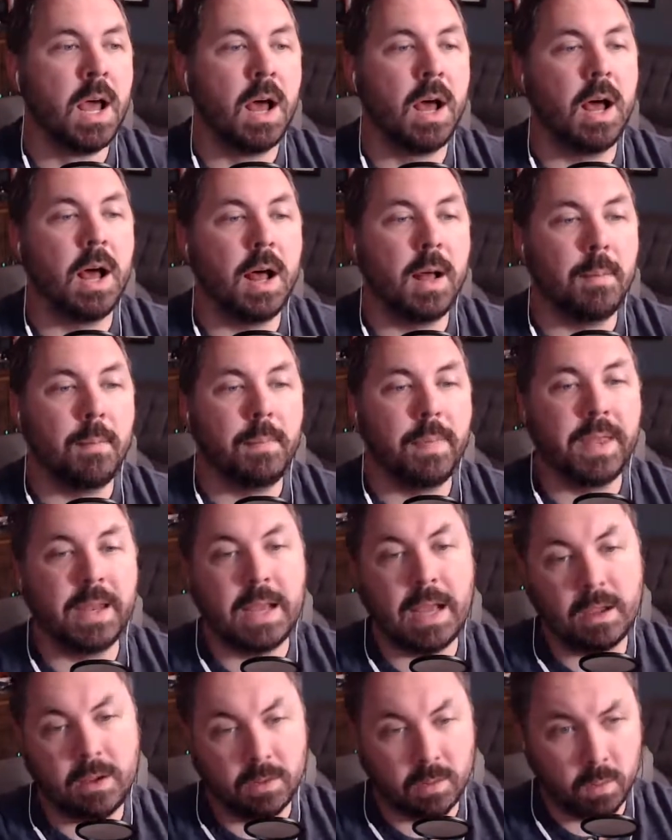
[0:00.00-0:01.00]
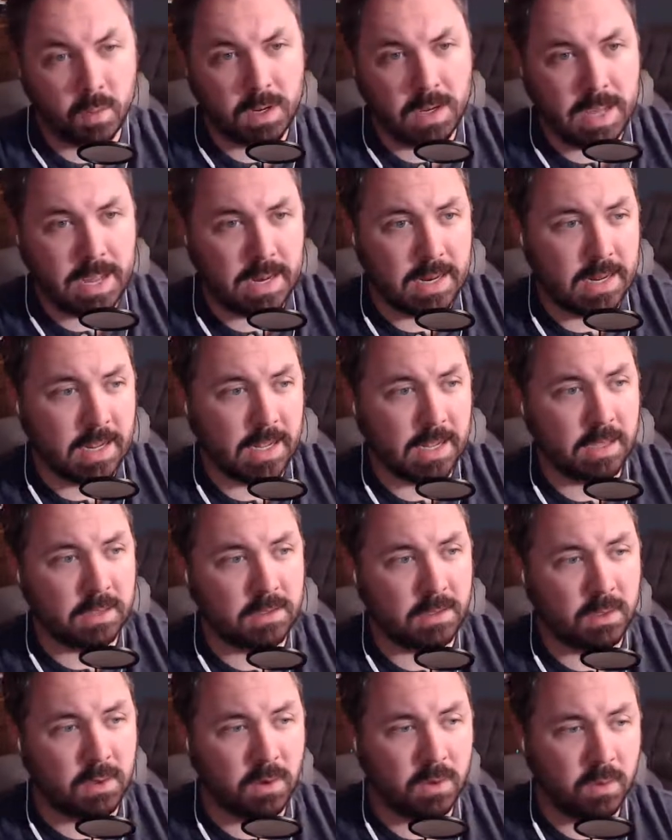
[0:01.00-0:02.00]
and now you're the one editing it,
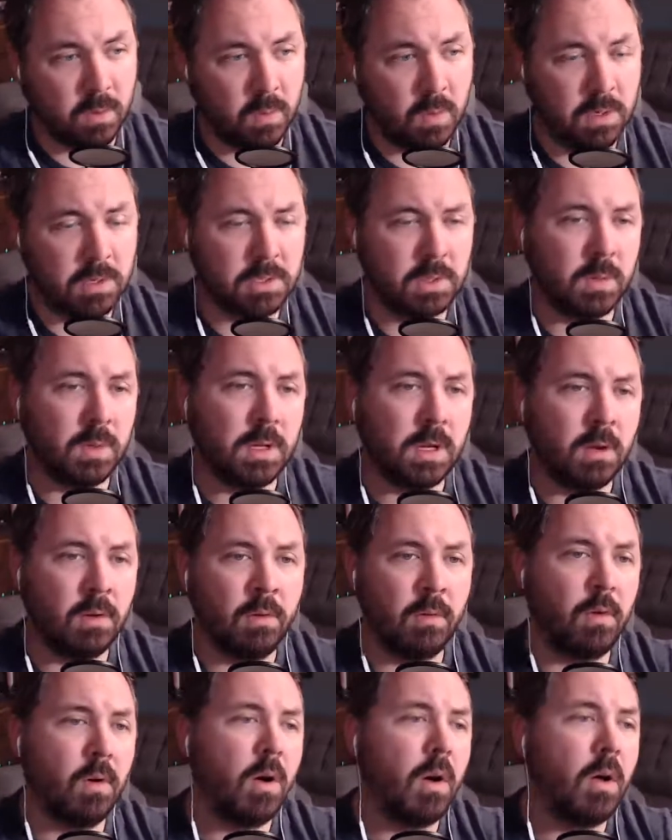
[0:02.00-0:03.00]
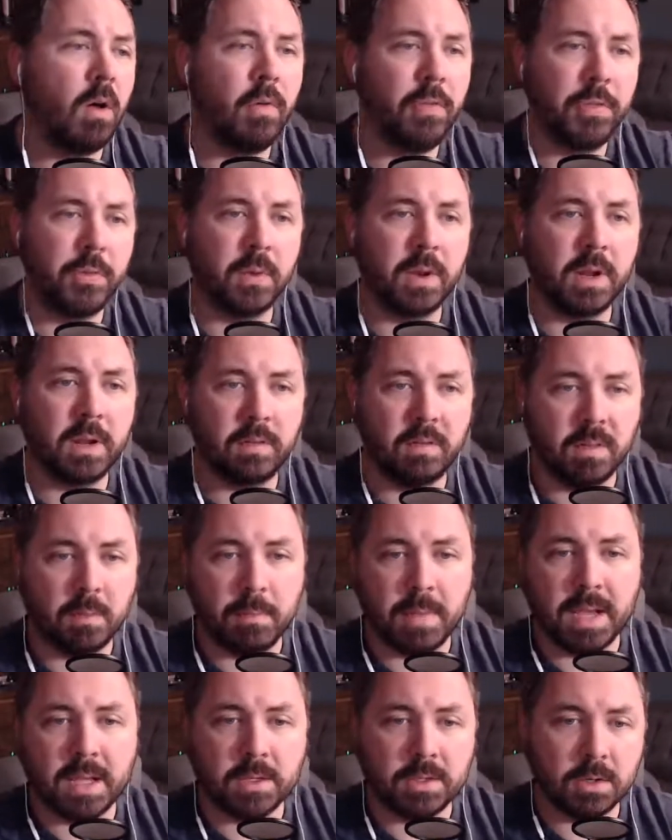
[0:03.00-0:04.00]
so you're the one doing all three of the
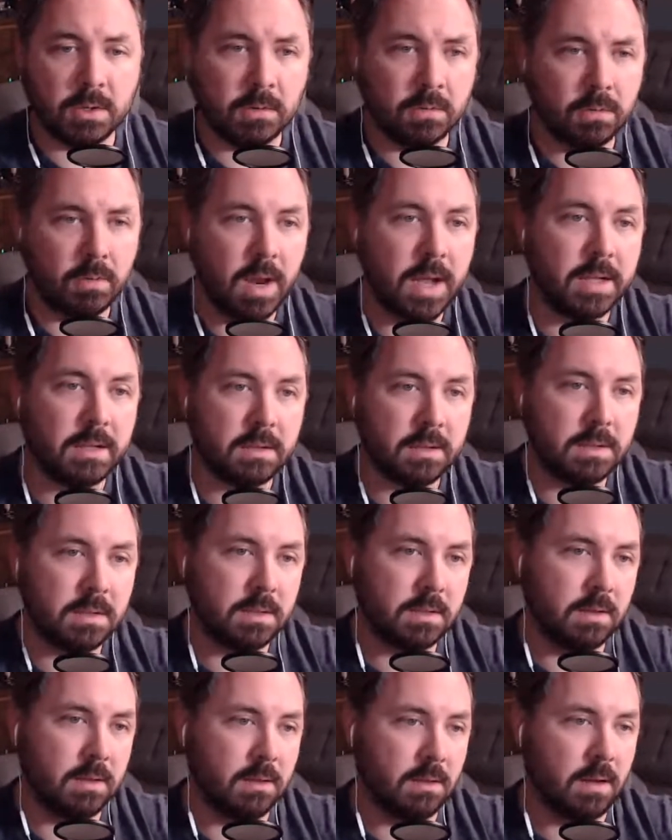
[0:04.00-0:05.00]
major rights